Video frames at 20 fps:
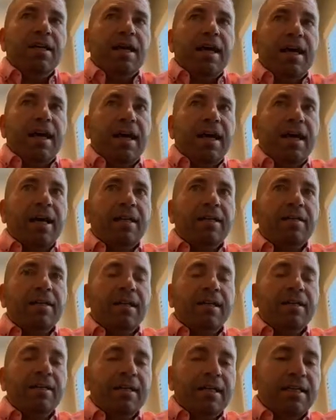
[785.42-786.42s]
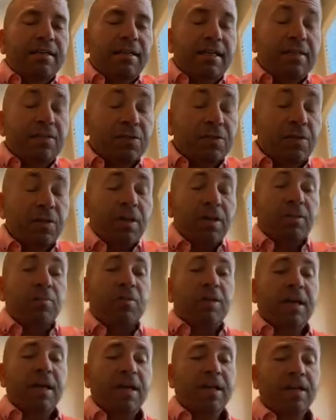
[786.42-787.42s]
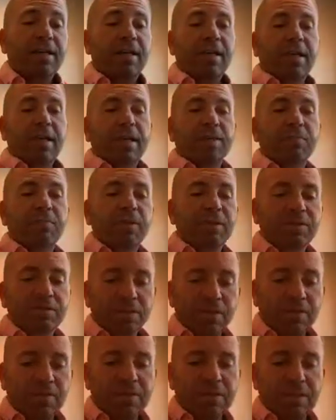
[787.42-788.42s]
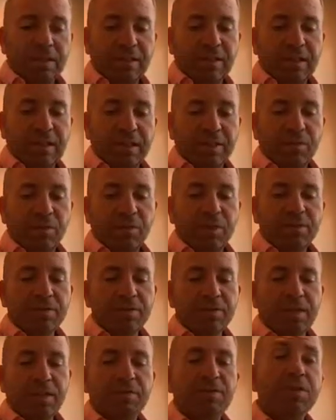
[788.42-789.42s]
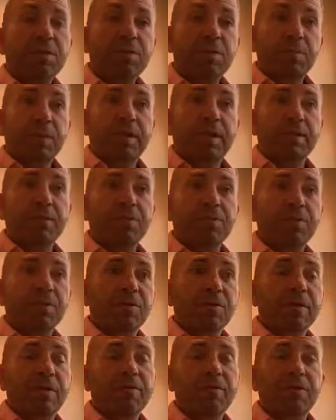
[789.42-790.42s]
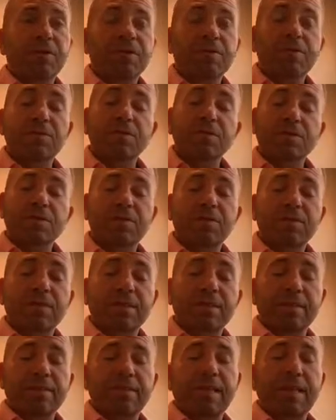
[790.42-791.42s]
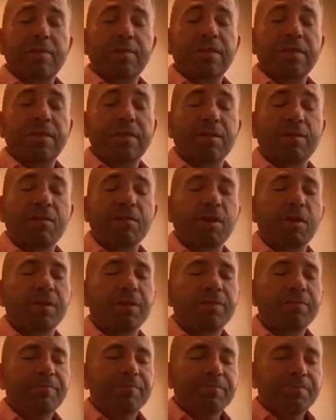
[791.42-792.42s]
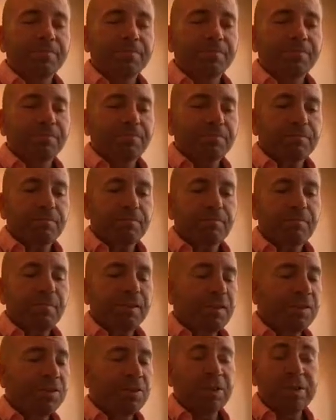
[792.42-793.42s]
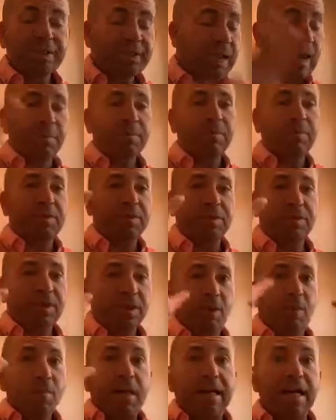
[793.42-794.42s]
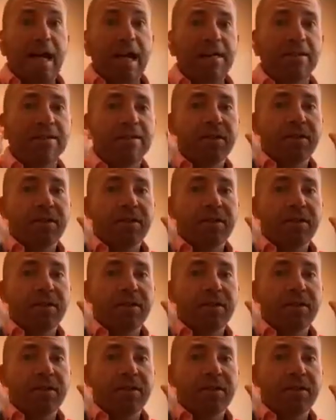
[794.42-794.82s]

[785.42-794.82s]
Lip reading: And in Lake Zurich, I went to go visit a lady once, and I was explaining to her that this contaminant in the water, and she stops me. She's like, oh my God.